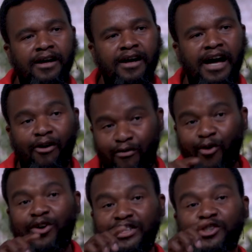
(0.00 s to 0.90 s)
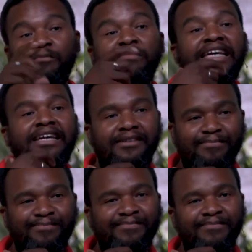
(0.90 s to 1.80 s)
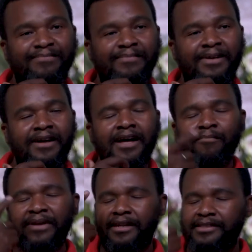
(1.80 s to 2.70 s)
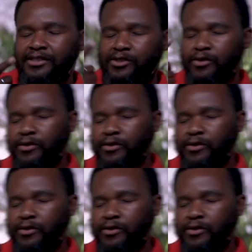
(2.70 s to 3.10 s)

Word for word: Our focus is on me. But listen to